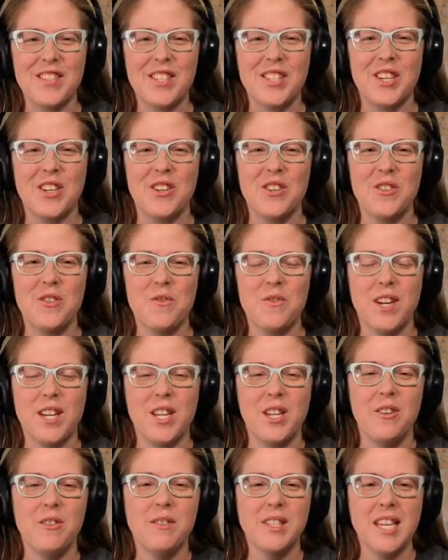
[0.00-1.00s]
So
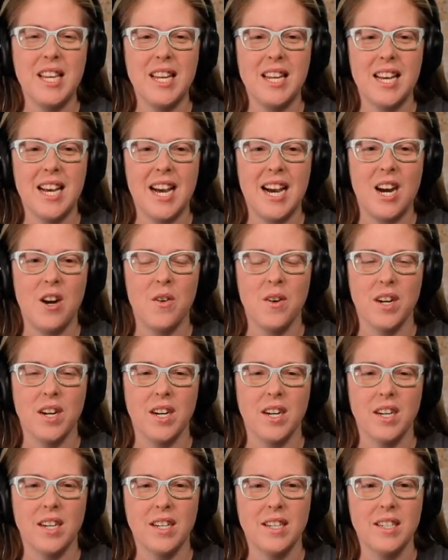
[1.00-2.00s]
when using
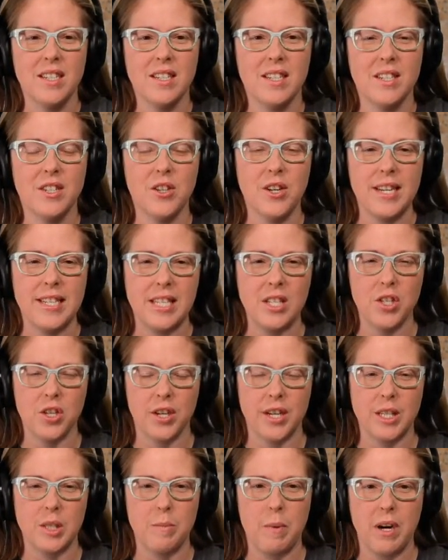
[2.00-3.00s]
our Crazy
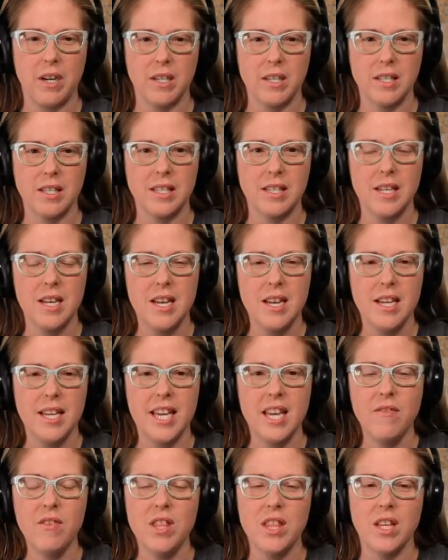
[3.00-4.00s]
Circuits parts,
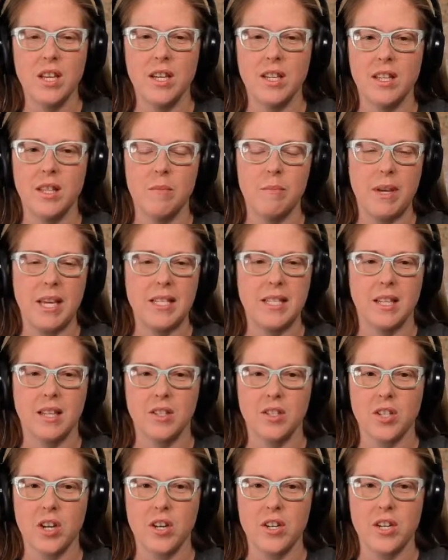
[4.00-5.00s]
even the basic
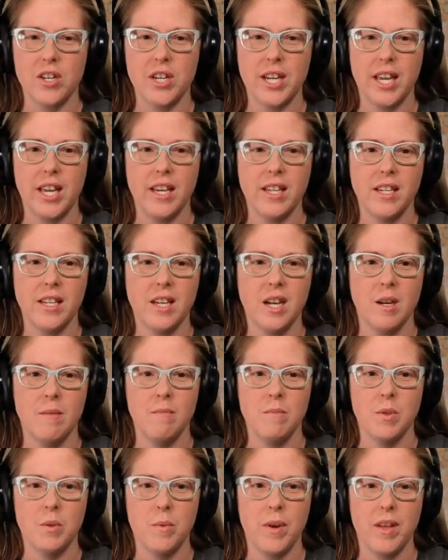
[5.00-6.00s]
starter kit
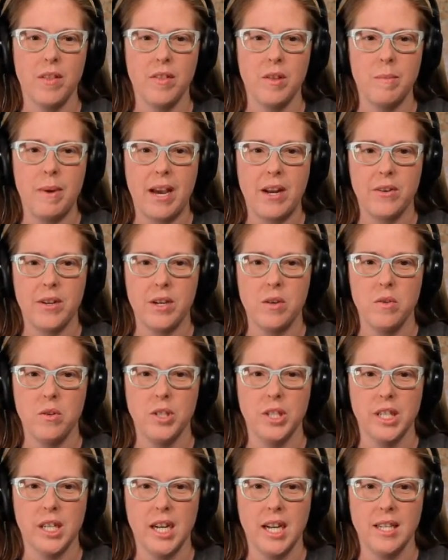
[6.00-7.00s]
comes with the battery
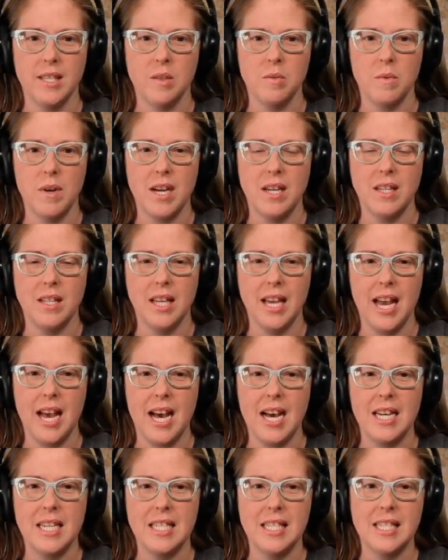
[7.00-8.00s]
holder as well
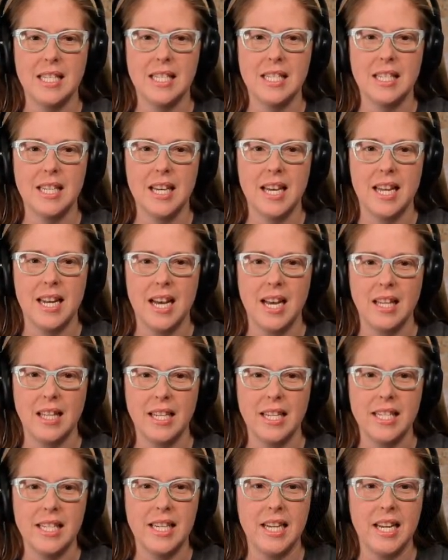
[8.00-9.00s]
as an
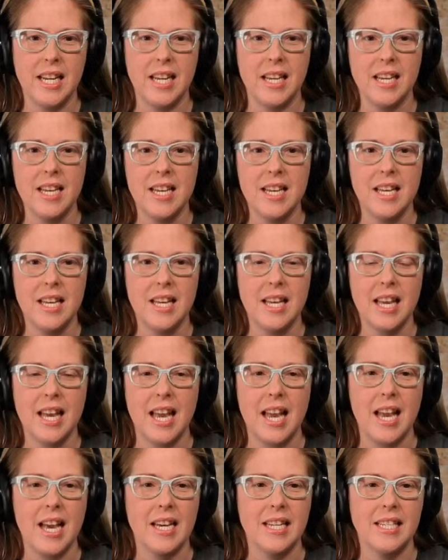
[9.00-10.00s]
LED
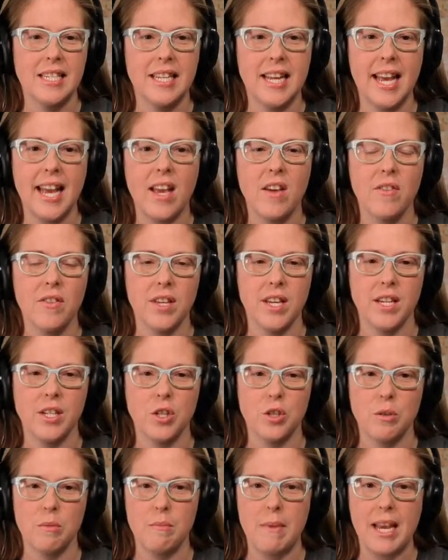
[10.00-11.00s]
and
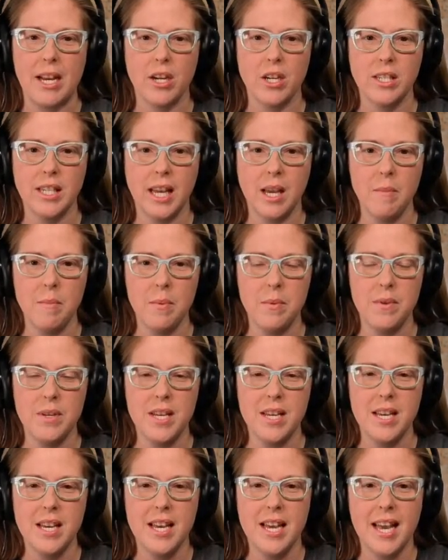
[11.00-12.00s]
1/8-inch maker tape
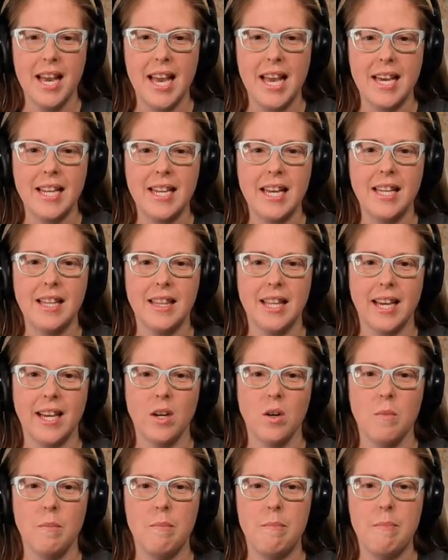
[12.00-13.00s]
and a
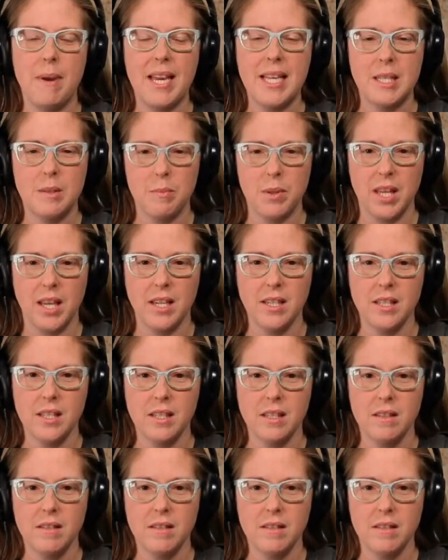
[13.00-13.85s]
Lego base plate.